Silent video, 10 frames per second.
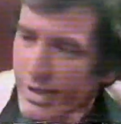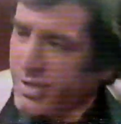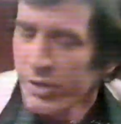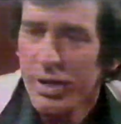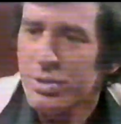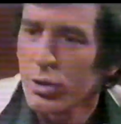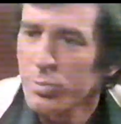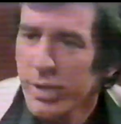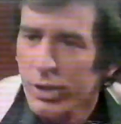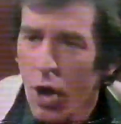Hey, Terry
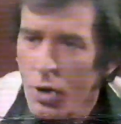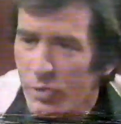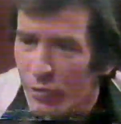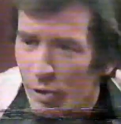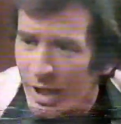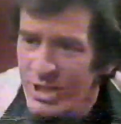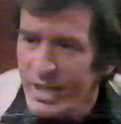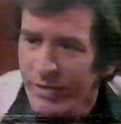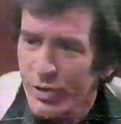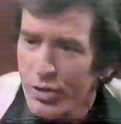told me long before
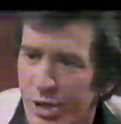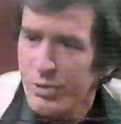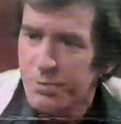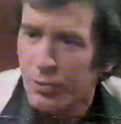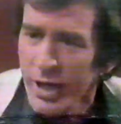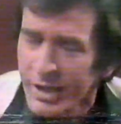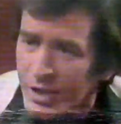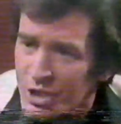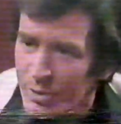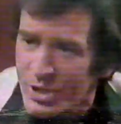Leslie ever knew she was
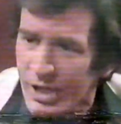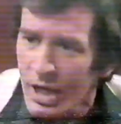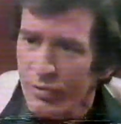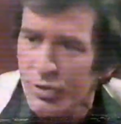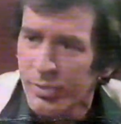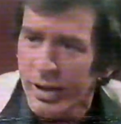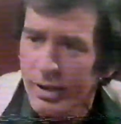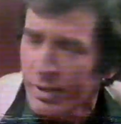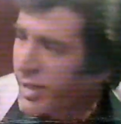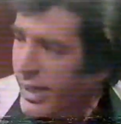pregnant that she was in love with me.
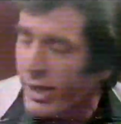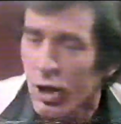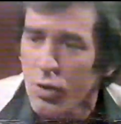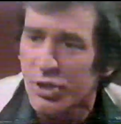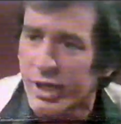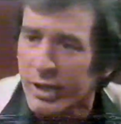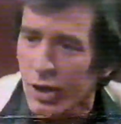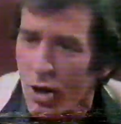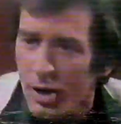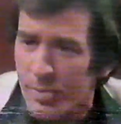I mean, let alone
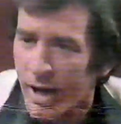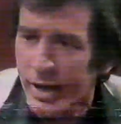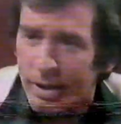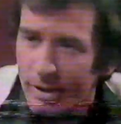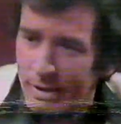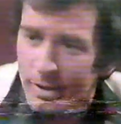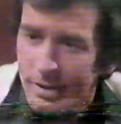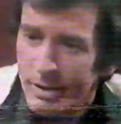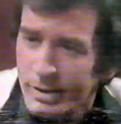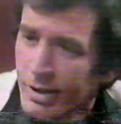getting Laura back.
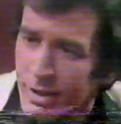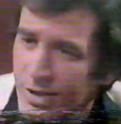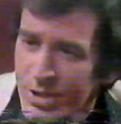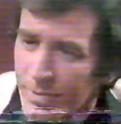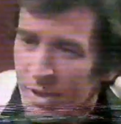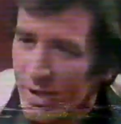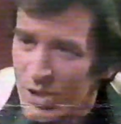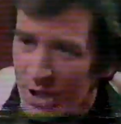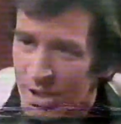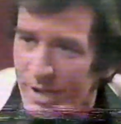Now, there's something
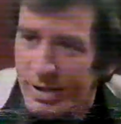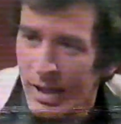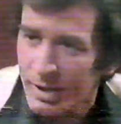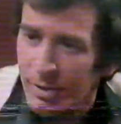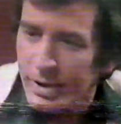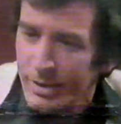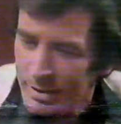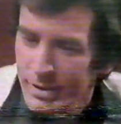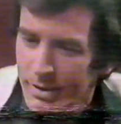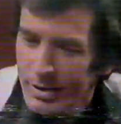that she's not telling me.
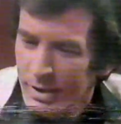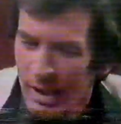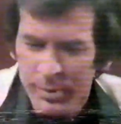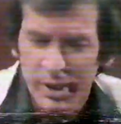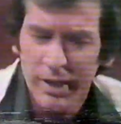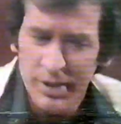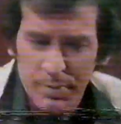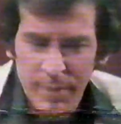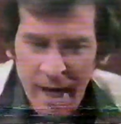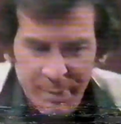And I'm going to get to
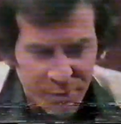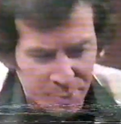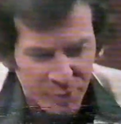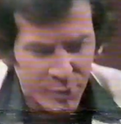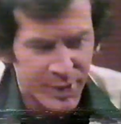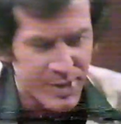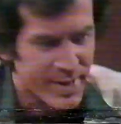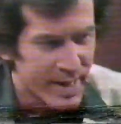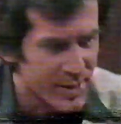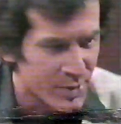the bottom of it before this
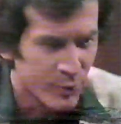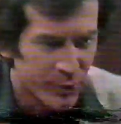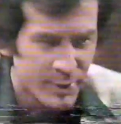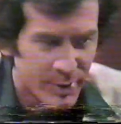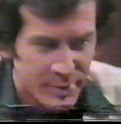day is over.